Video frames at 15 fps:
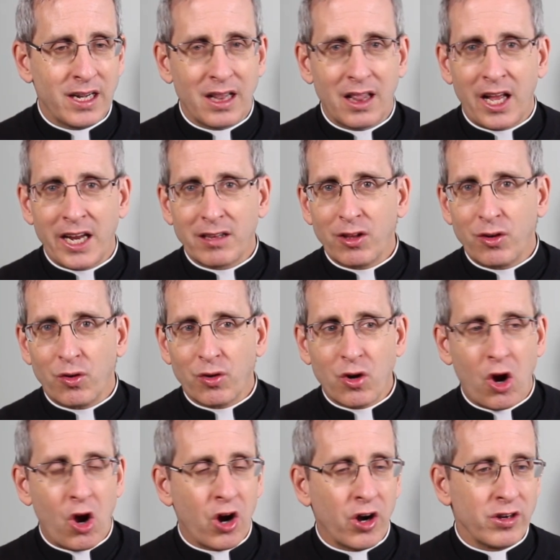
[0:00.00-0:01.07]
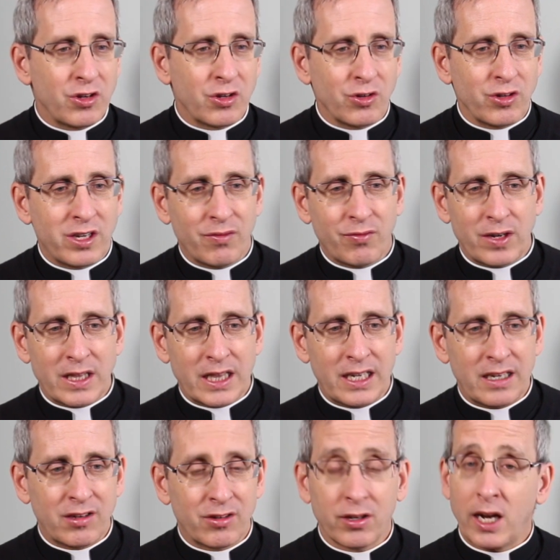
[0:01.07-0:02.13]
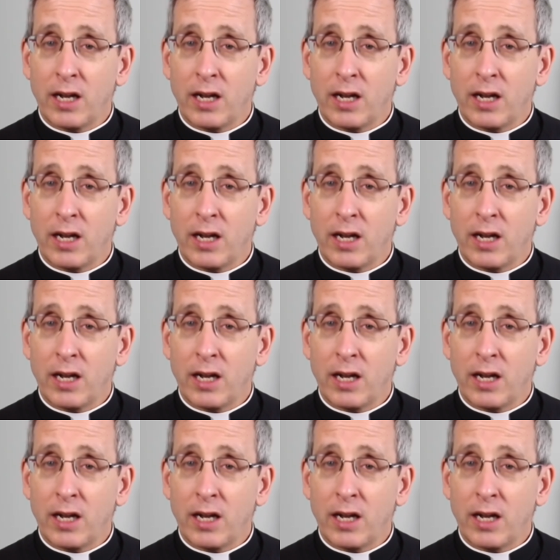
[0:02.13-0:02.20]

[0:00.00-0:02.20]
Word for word: like little cards or different things.